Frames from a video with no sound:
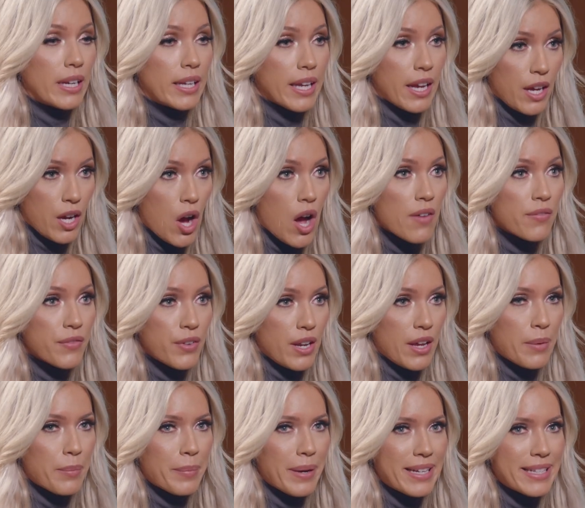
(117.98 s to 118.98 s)
going to get
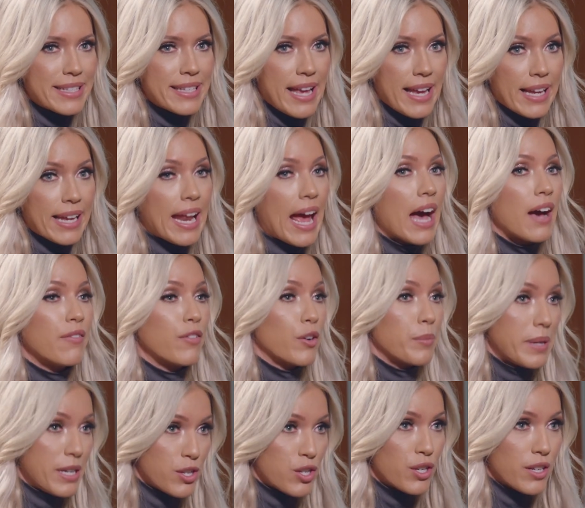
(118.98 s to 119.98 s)
confident by saying an
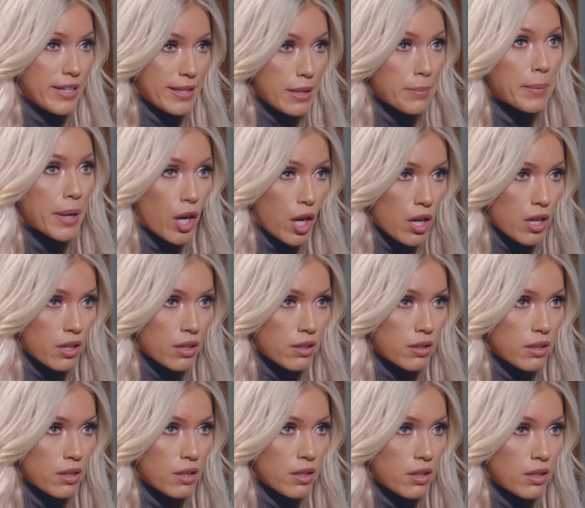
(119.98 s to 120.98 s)
affirmation in the mirror.
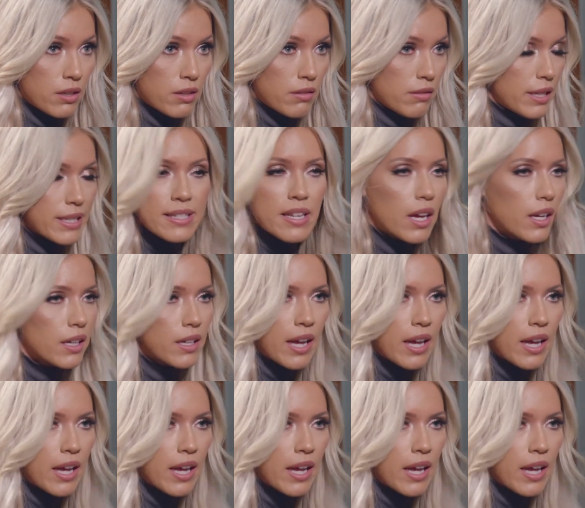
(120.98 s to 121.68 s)
That's not